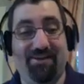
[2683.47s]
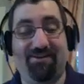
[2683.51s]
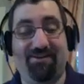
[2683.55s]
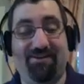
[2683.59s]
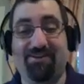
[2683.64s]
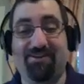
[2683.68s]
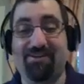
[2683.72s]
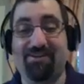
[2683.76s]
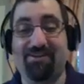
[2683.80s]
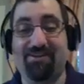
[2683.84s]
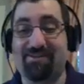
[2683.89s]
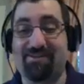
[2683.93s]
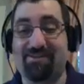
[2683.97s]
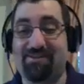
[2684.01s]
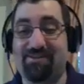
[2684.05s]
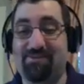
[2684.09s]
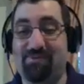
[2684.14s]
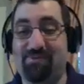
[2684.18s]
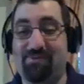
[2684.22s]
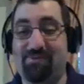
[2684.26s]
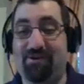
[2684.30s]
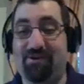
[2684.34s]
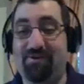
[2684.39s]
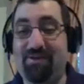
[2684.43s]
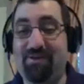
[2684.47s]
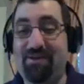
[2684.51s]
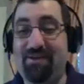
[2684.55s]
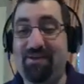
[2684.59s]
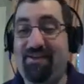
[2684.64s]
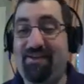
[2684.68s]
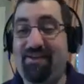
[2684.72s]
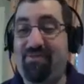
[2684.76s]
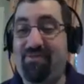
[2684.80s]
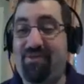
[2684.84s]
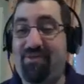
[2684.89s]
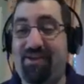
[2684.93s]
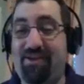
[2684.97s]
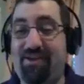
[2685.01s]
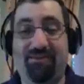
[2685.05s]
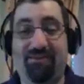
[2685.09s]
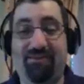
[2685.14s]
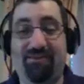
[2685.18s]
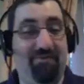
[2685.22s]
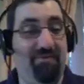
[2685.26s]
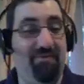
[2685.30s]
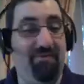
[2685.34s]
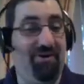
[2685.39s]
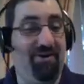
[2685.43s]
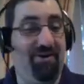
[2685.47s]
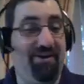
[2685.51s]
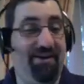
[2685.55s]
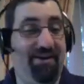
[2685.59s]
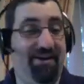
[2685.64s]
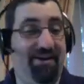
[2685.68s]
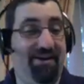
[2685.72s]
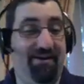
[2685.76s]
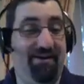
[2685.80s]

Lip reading: context as well. Thank you, everybody.